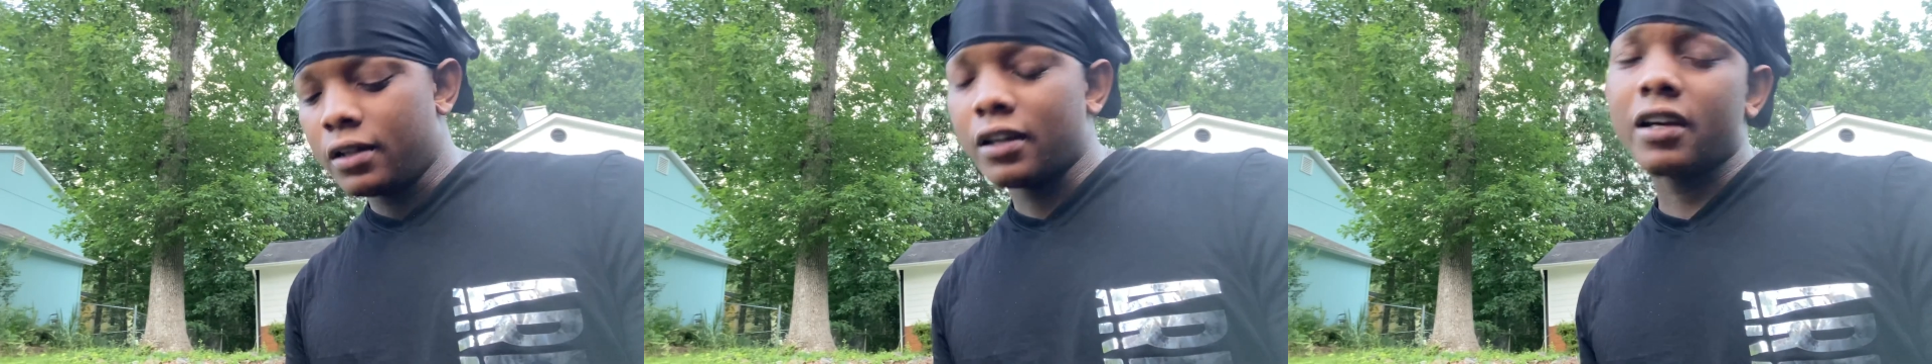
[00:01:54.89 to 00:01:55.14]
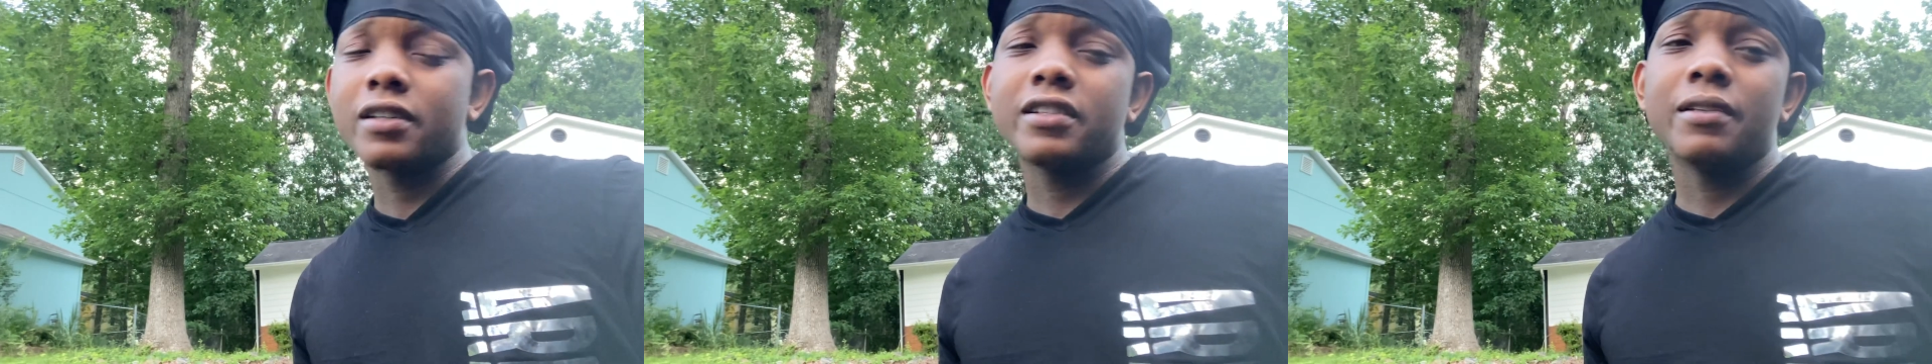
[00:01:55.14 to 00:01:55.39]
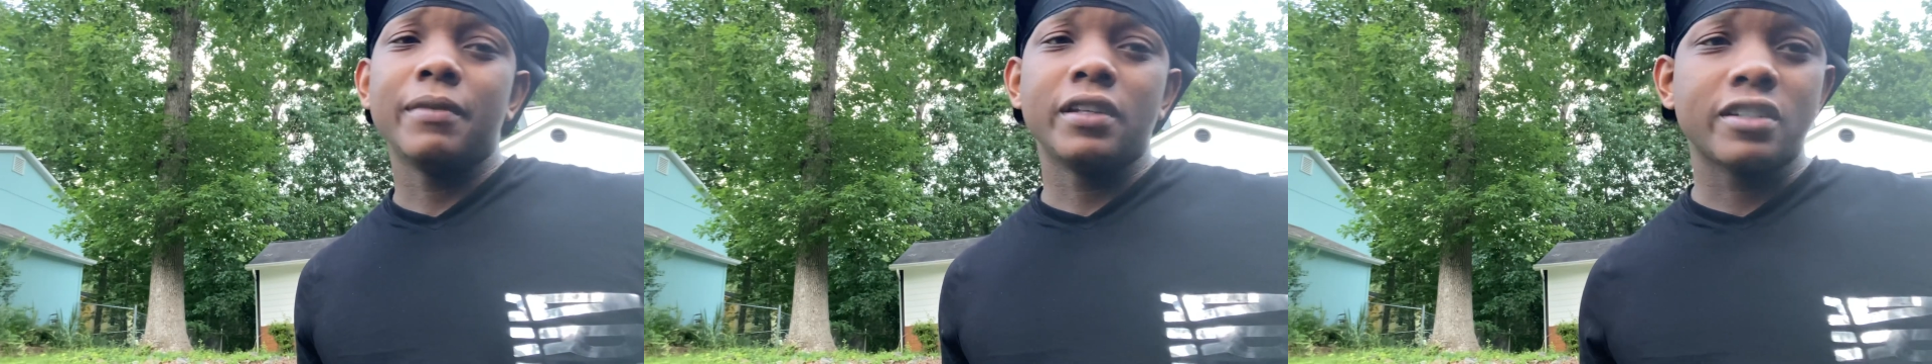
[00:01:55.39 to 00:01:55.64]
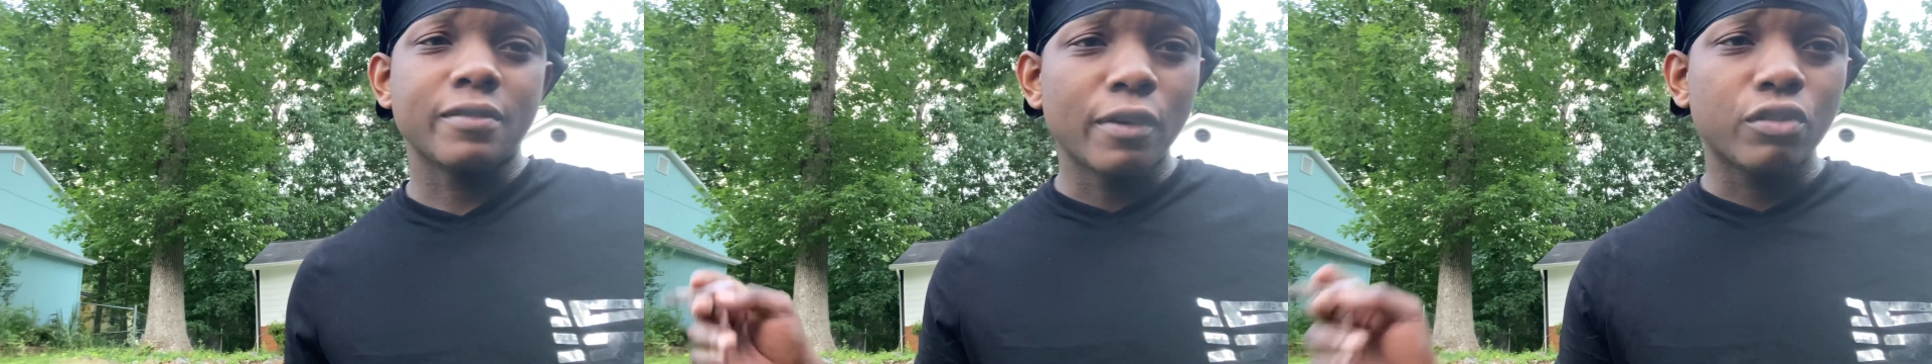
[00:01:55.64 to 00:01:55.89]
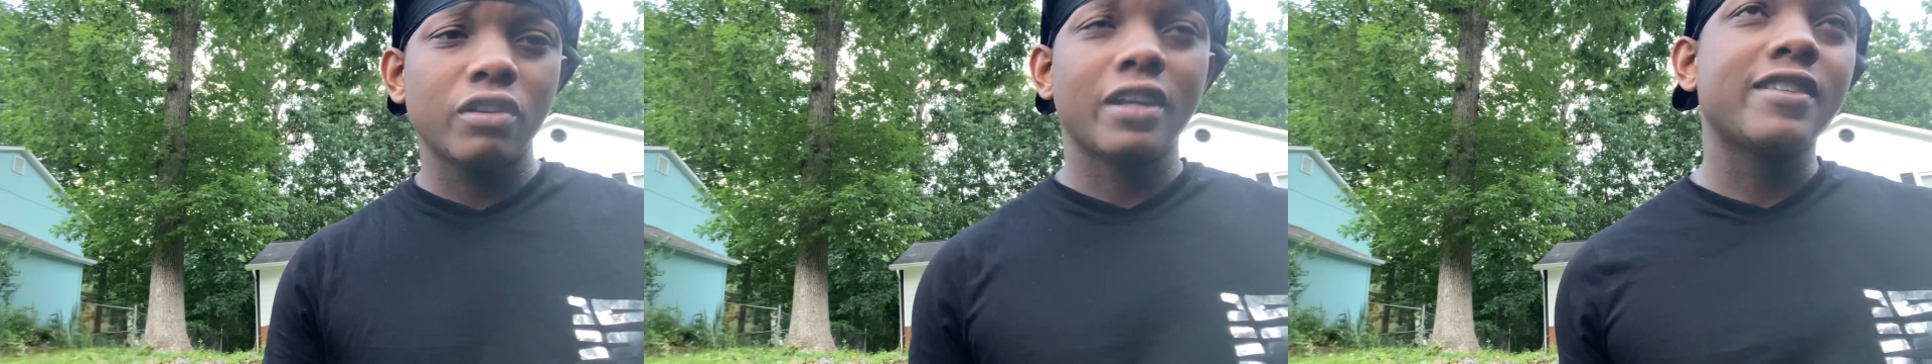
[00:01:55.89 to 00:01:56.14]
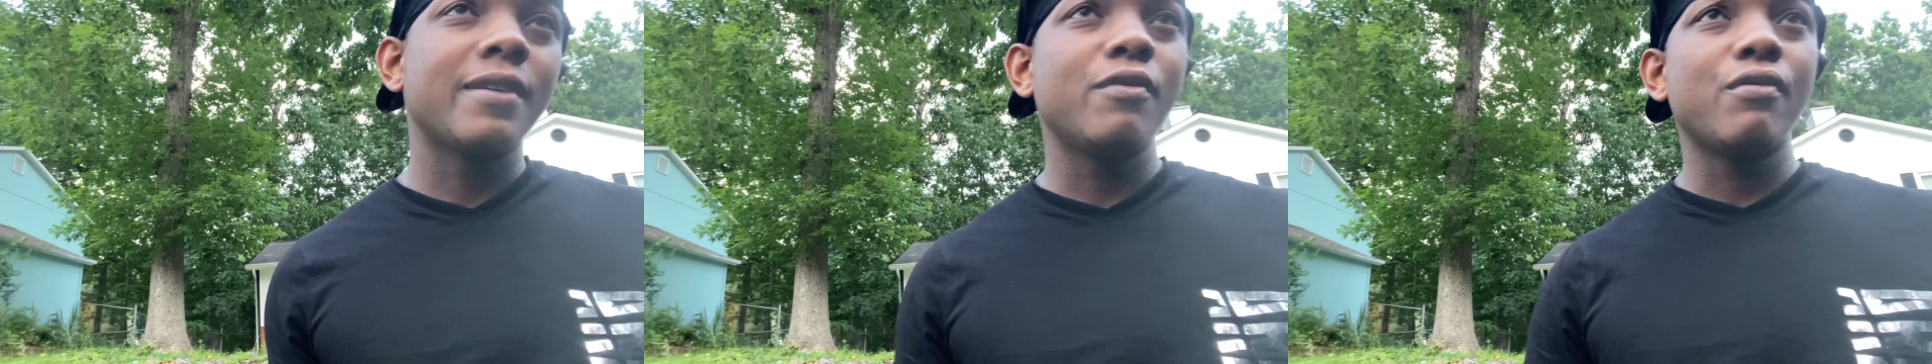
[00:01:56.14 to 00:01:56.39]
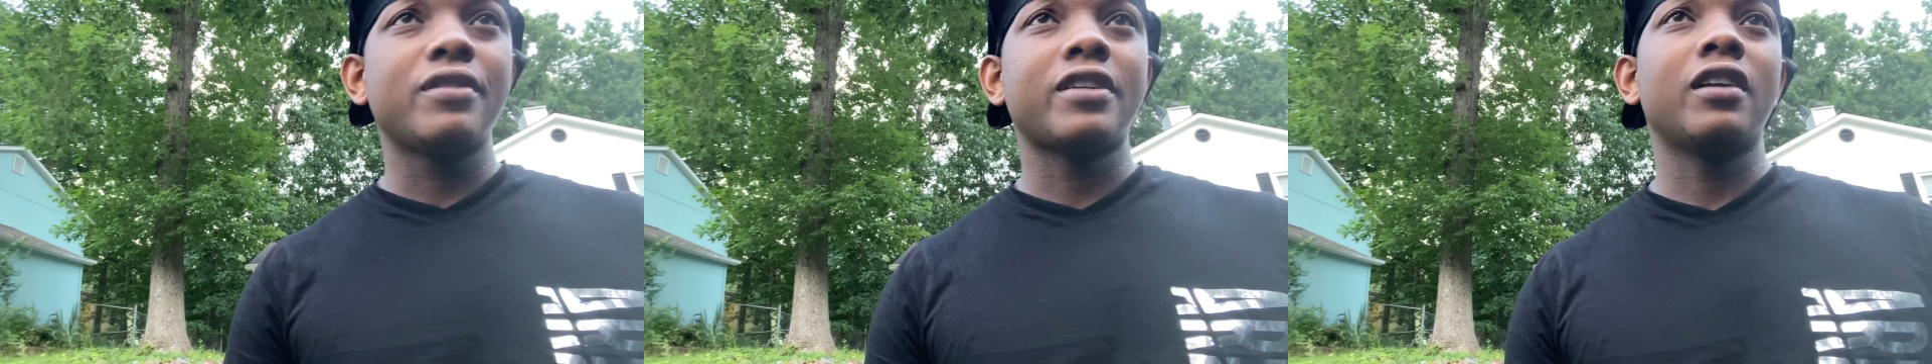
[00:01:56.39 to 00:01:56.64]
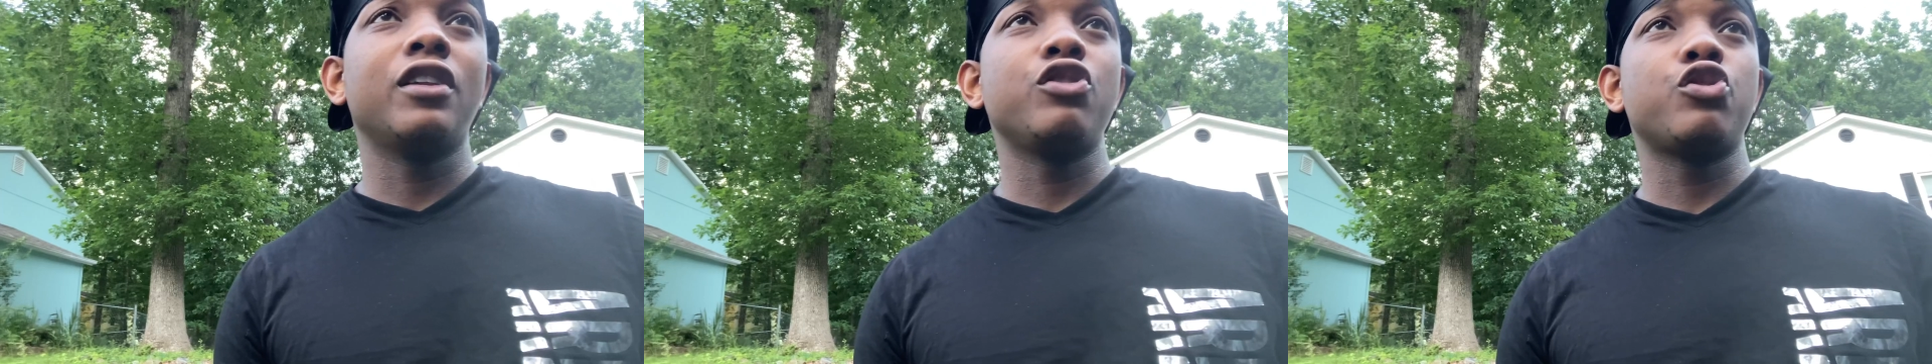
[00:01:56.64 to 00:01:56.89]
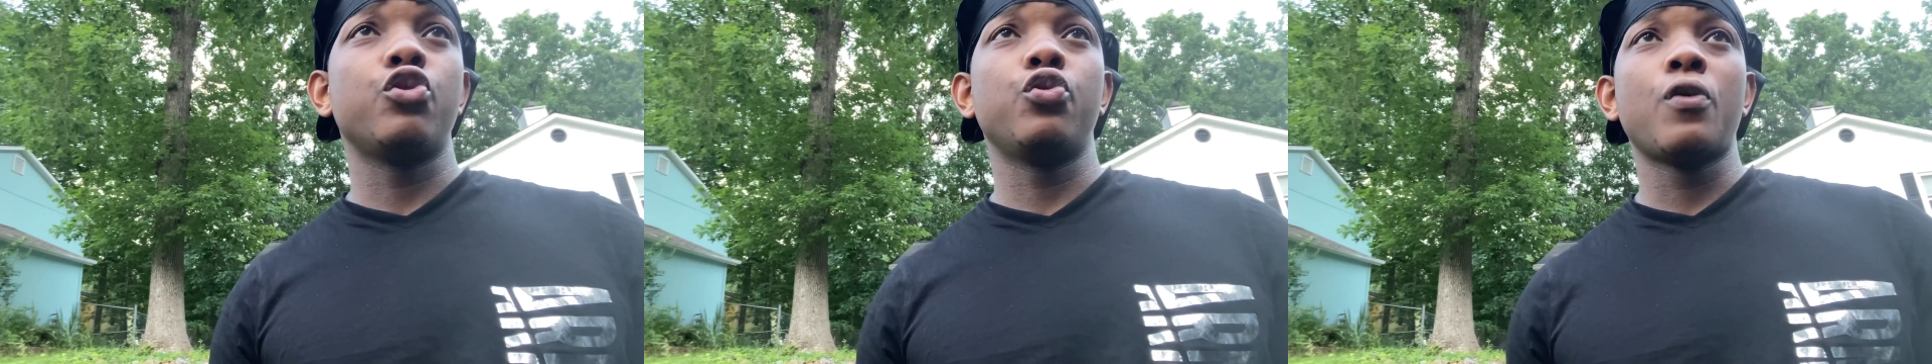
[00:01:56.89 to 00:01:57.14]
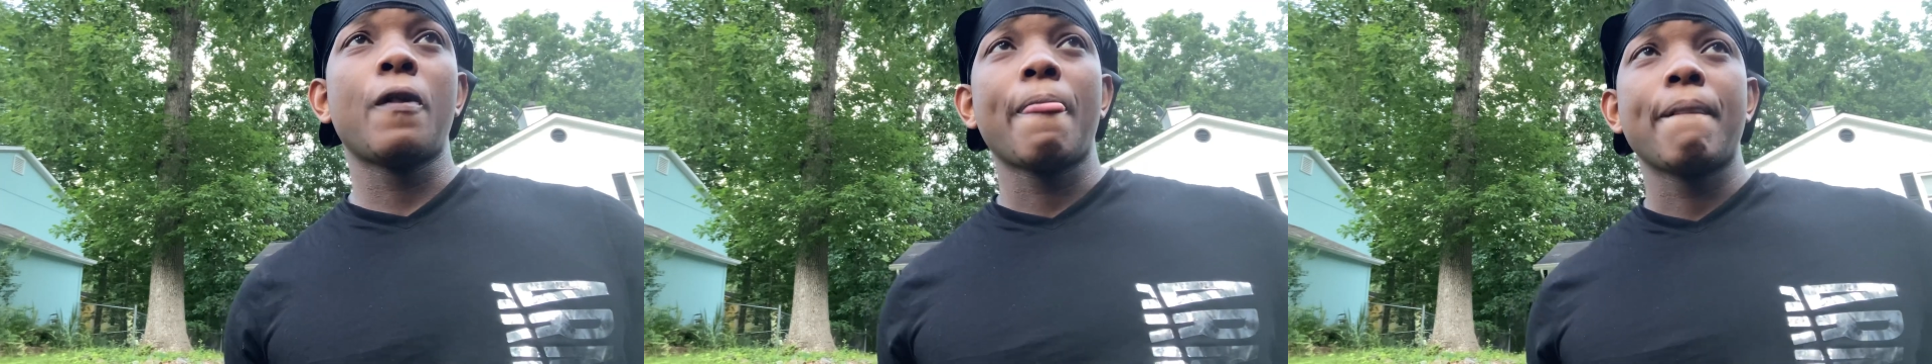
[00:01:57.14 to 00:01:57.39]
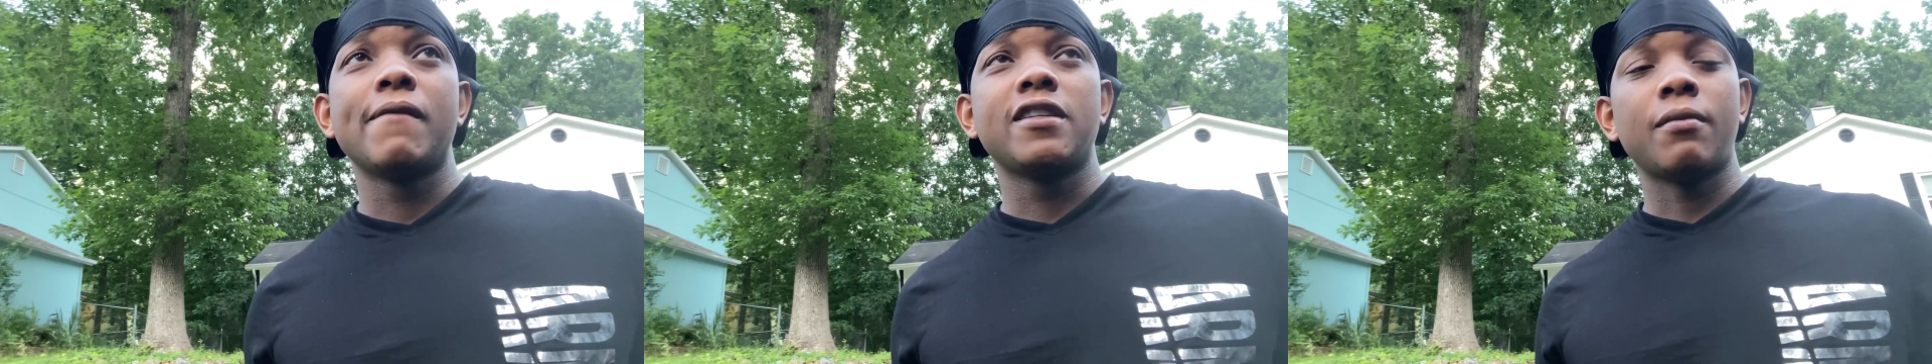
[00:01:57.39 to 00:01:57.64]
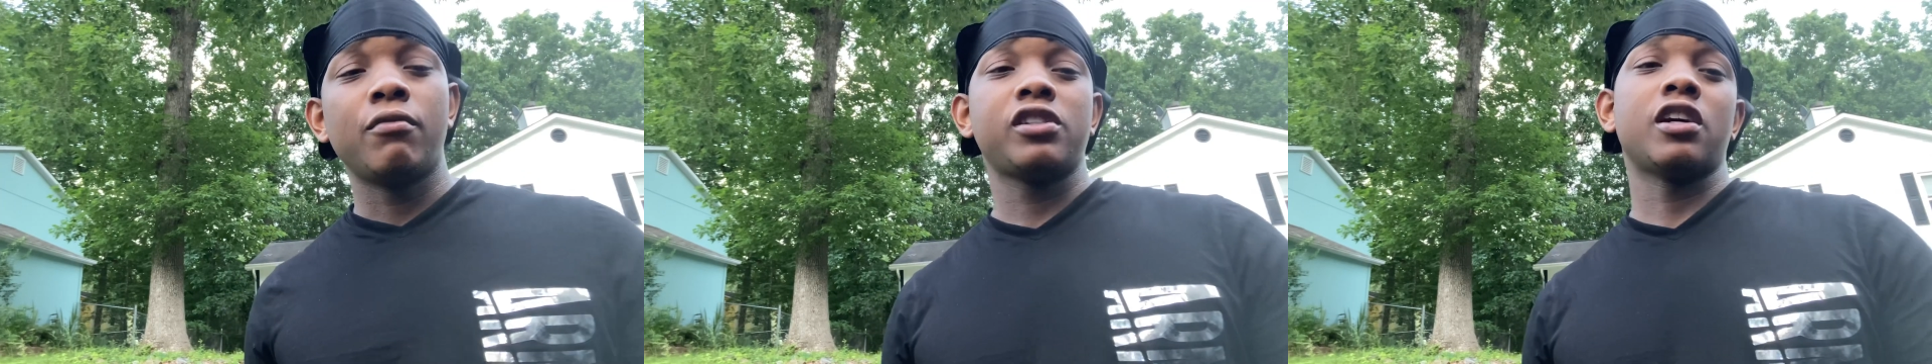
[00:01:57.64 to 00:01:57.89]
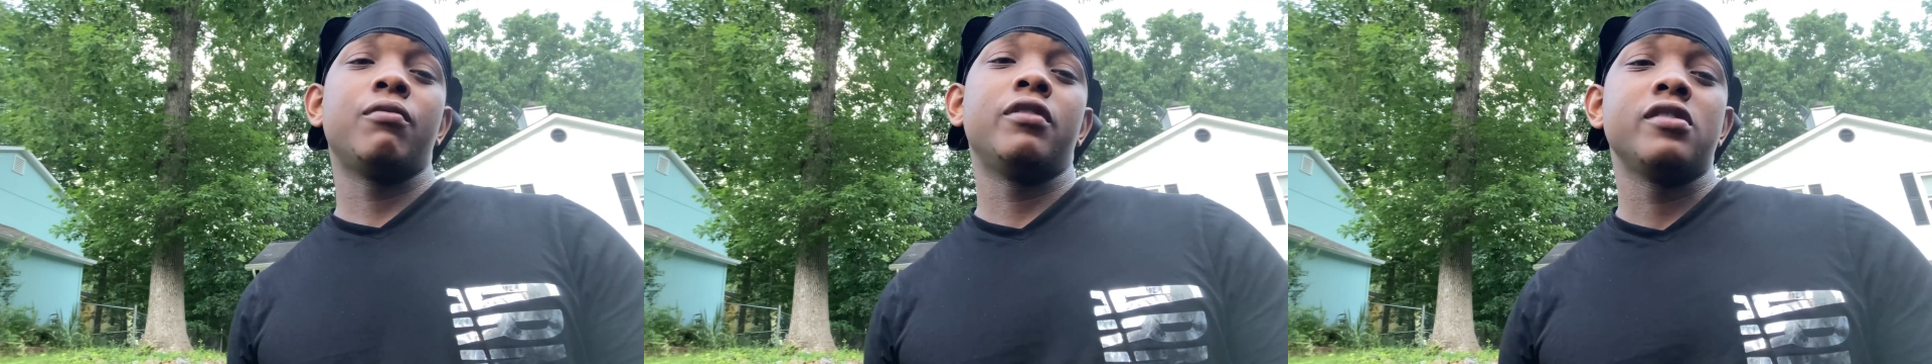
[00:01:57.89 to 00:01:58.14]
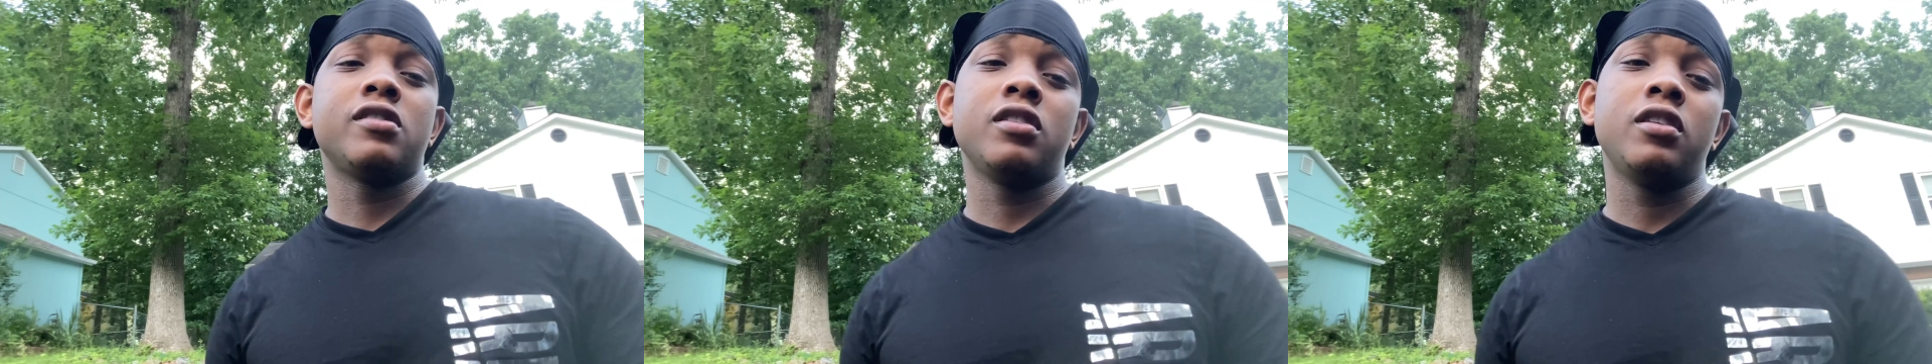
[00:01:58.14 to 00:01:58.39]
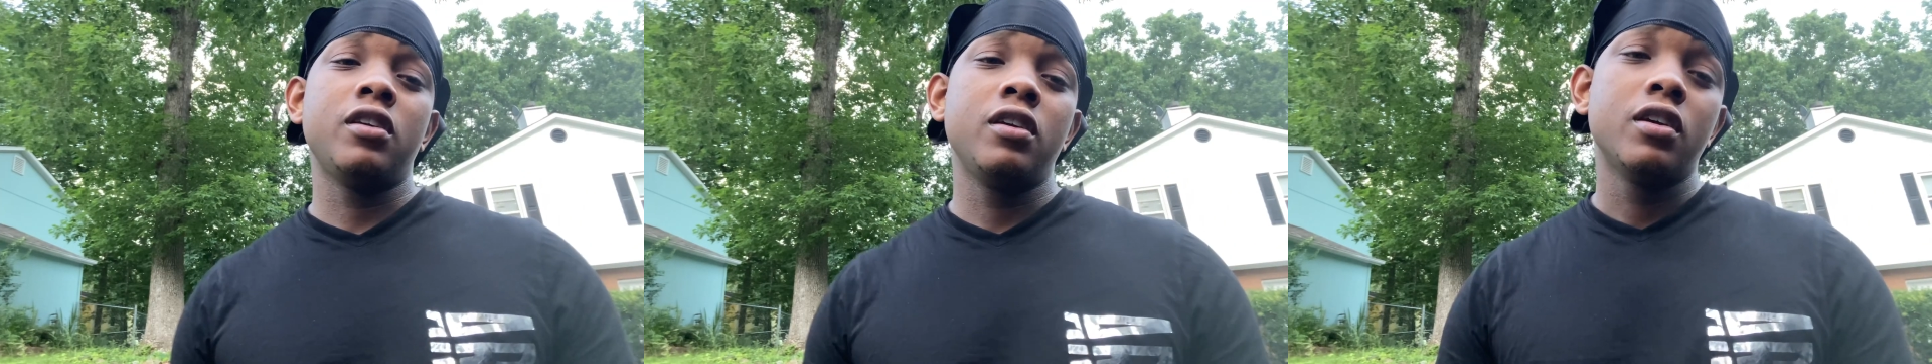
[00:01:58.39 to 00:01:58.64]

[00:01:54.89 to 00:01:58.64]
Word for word: like i said man just make sure y'all tell me what y'all into tell me what y'all want to see